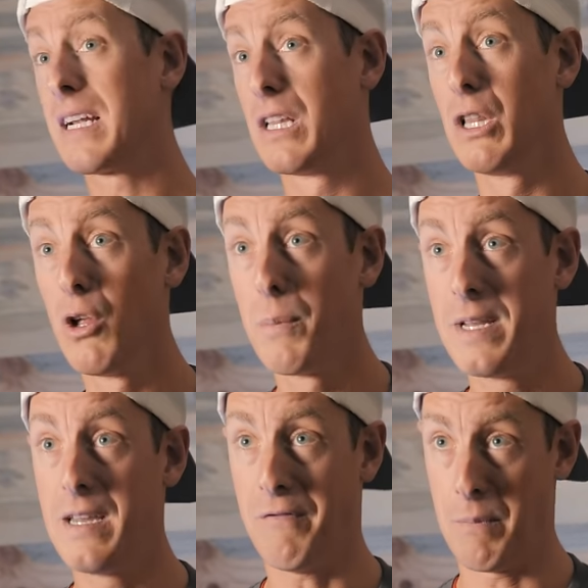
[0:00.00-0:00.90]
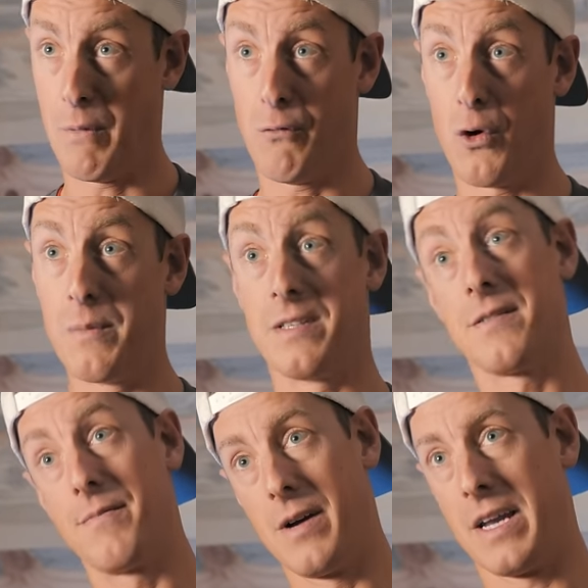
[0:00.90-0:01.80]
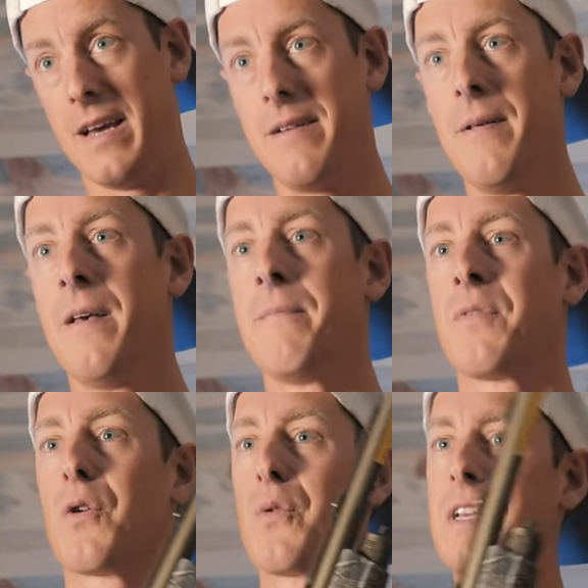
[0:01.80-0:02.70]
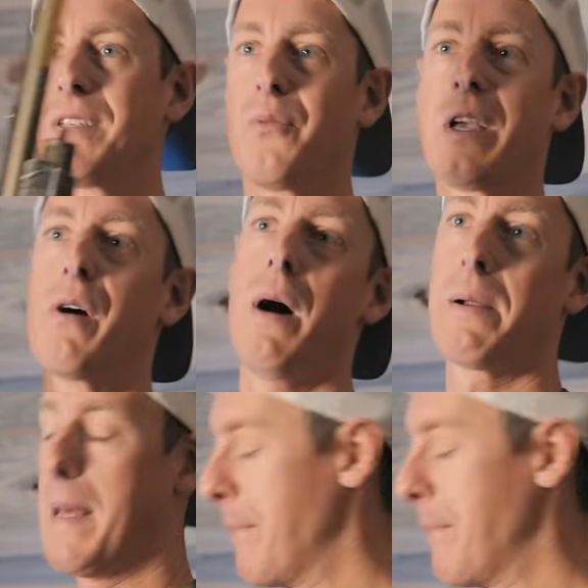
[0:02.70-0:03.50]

get a little bit different performance. Again, the reason we go out